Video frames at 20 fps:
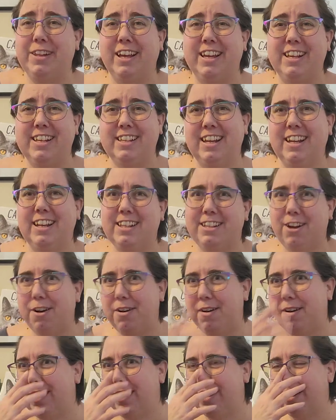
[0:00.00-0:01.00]
Like I said, it's
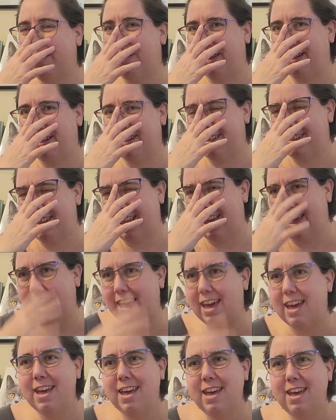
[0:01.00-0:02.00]
already Wednesday.
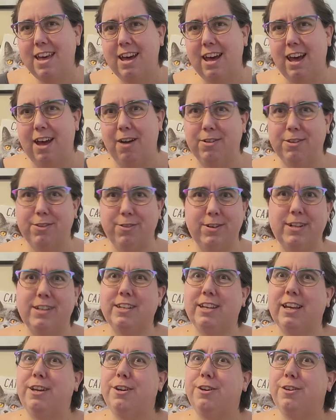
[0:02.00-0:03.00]
I was originally
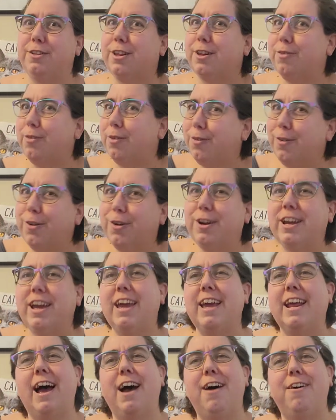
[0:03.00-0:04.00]
going to do this for
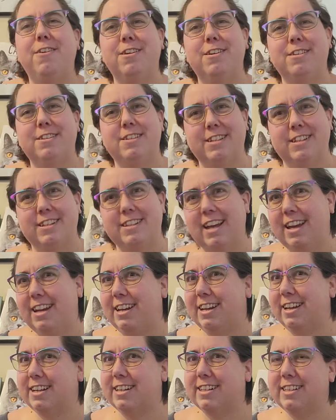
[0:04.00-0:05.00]
48 hours, decided
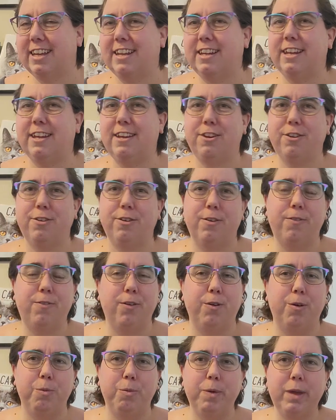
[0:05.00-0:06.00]
to extend it to a
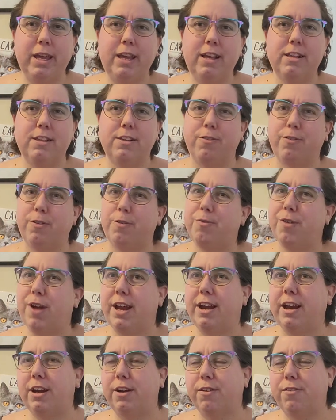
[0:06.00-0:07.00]
full week, so from
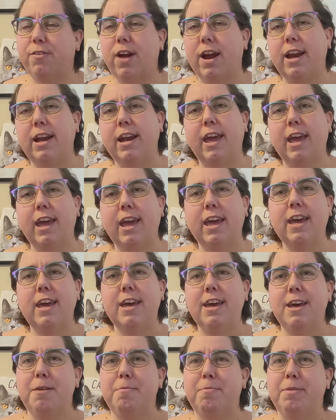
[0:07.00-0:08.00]
Friday to Friday.
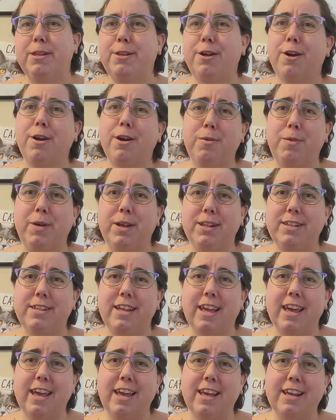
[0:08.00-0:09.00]
But it's already
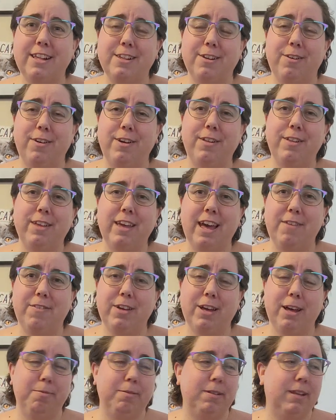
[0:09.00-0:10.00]
Wednesday, so I only have a
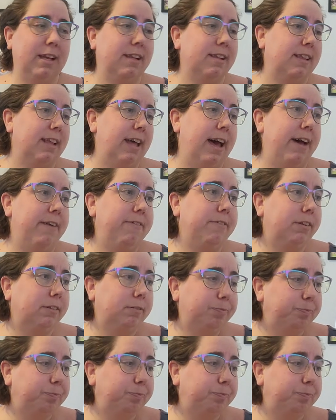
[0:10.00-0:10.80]
couple days left,